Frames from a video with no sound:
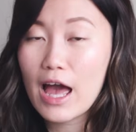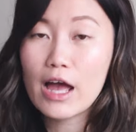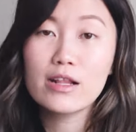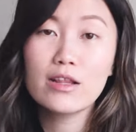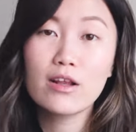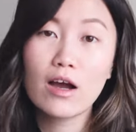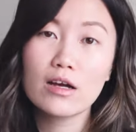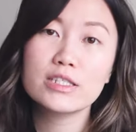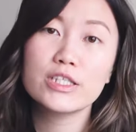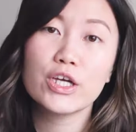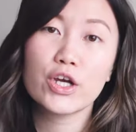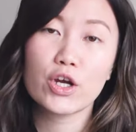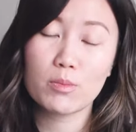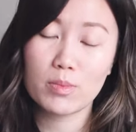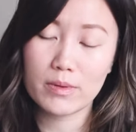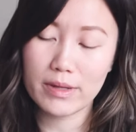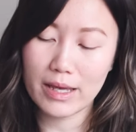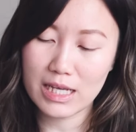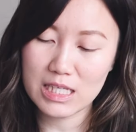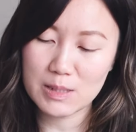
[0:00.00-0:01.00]
and not
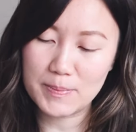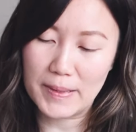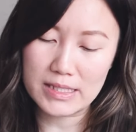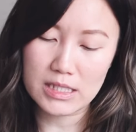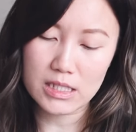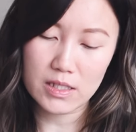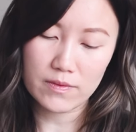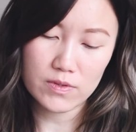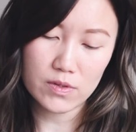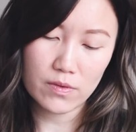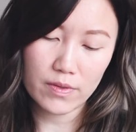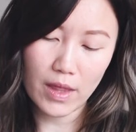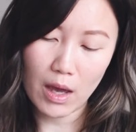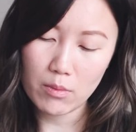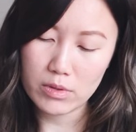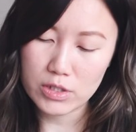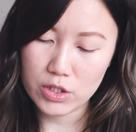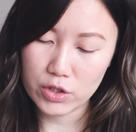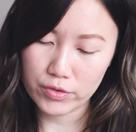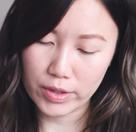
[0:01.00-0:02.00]
terribly expensive. So
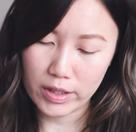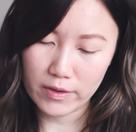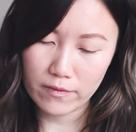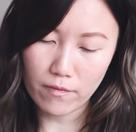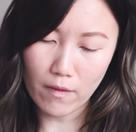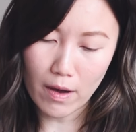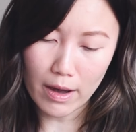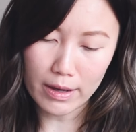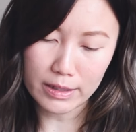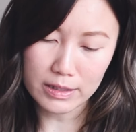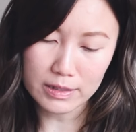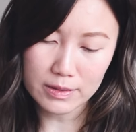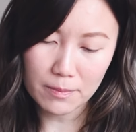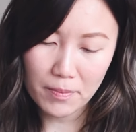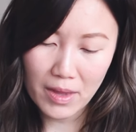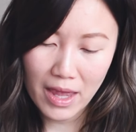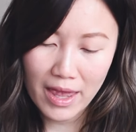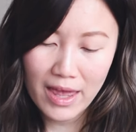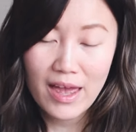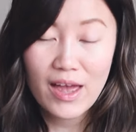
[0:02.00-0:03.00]
that was a great find.
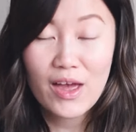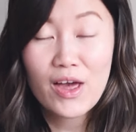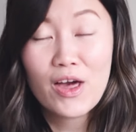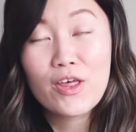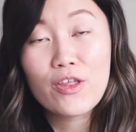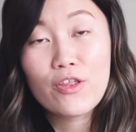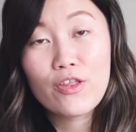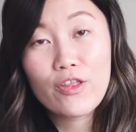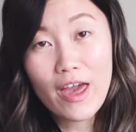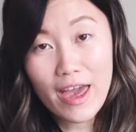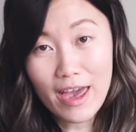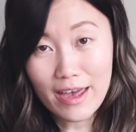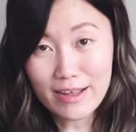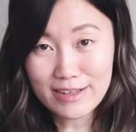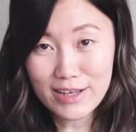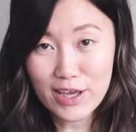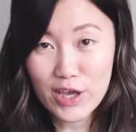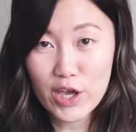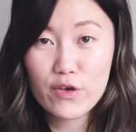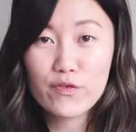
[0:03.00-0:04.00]

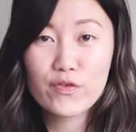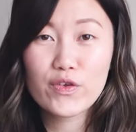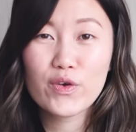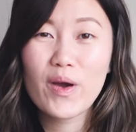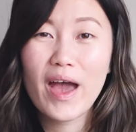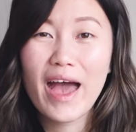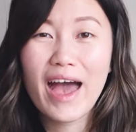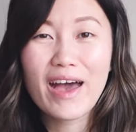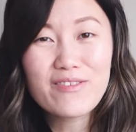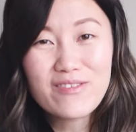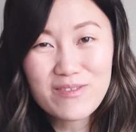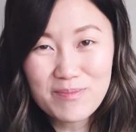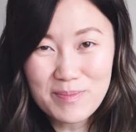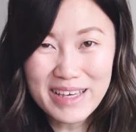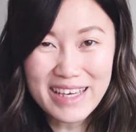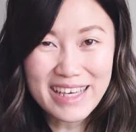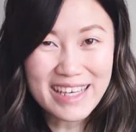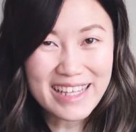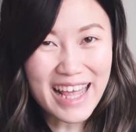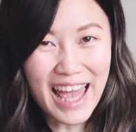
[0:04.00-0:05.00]
Then, if you have
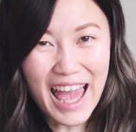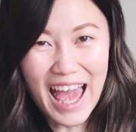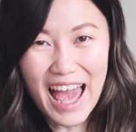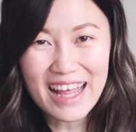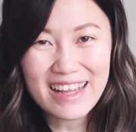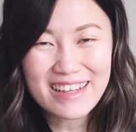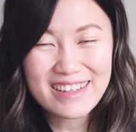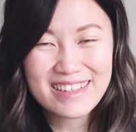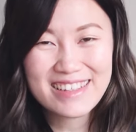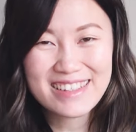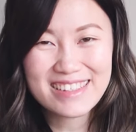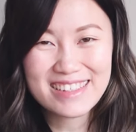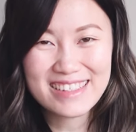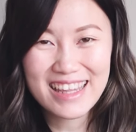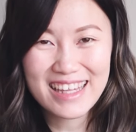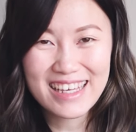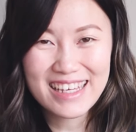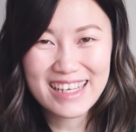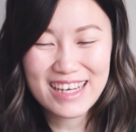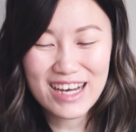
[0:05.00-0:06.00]
been at
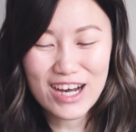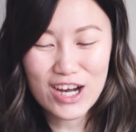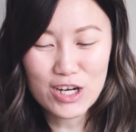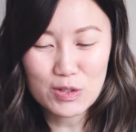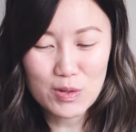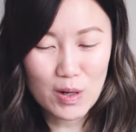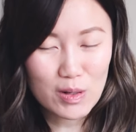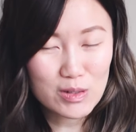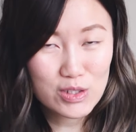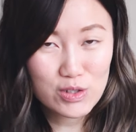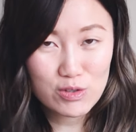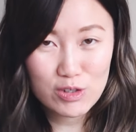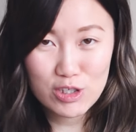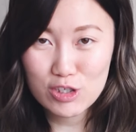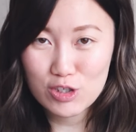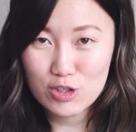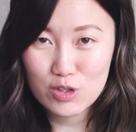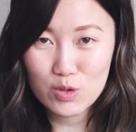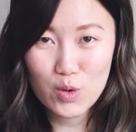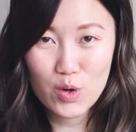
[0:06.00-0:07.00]
the uh, grocery
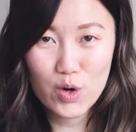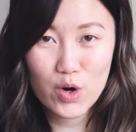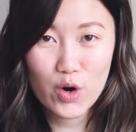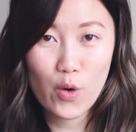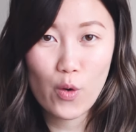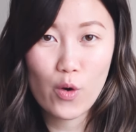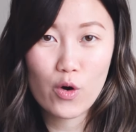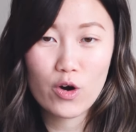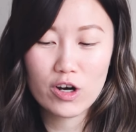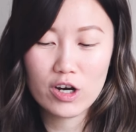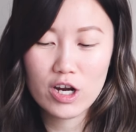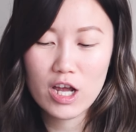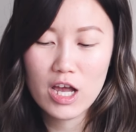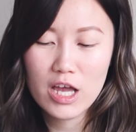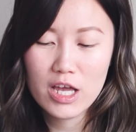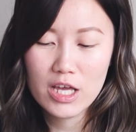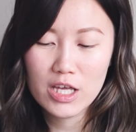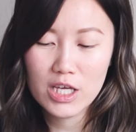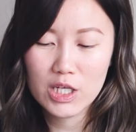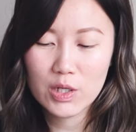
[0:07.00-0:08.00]
store or
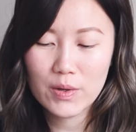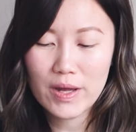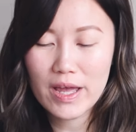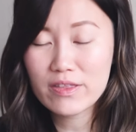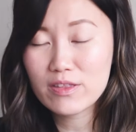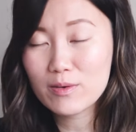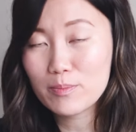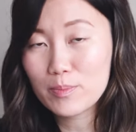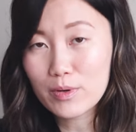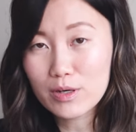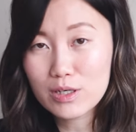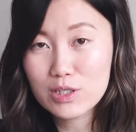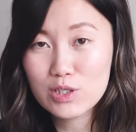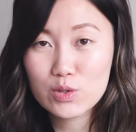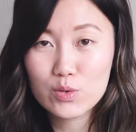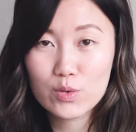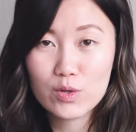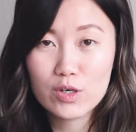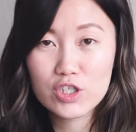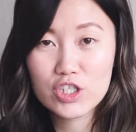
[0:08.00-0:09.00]
you know in the
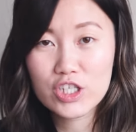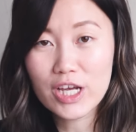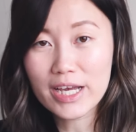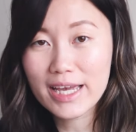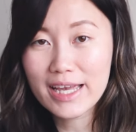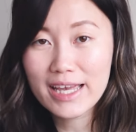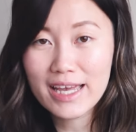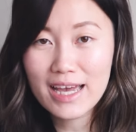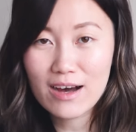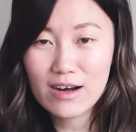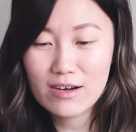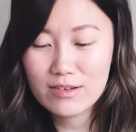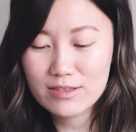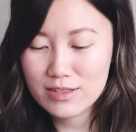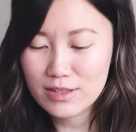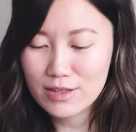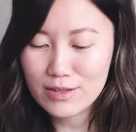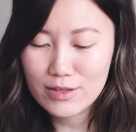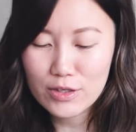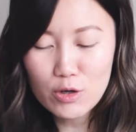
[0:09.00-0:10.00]
bookstore checking out
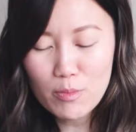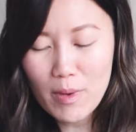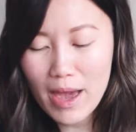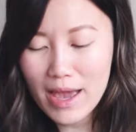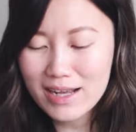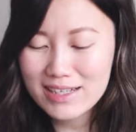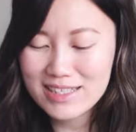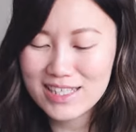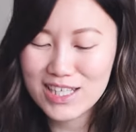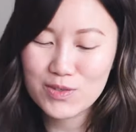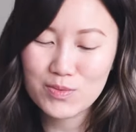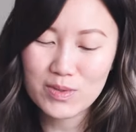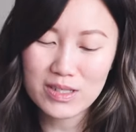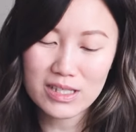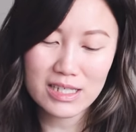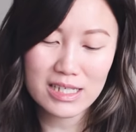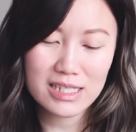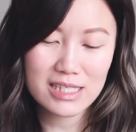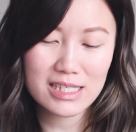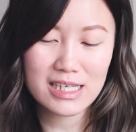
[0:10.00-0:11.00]
the new magazine
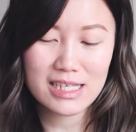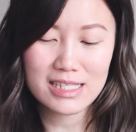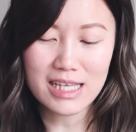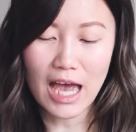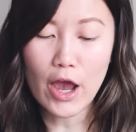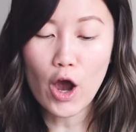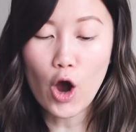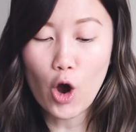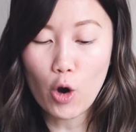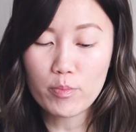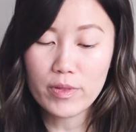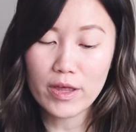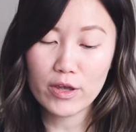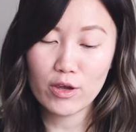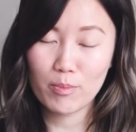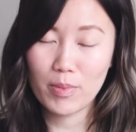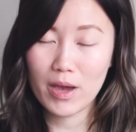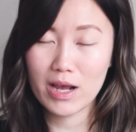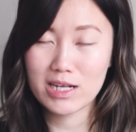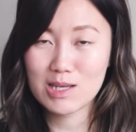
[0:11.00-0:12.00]
releases, I hope that
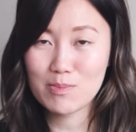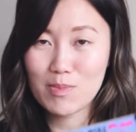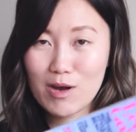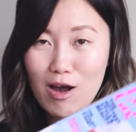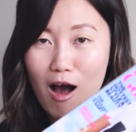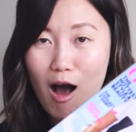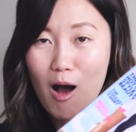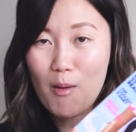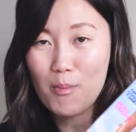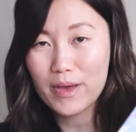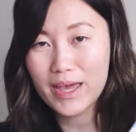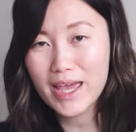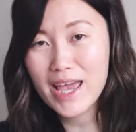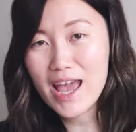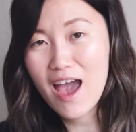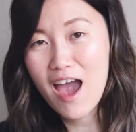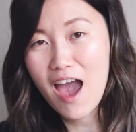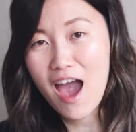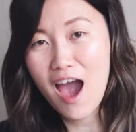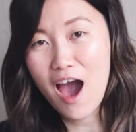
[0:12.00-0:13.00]
you picked up a copy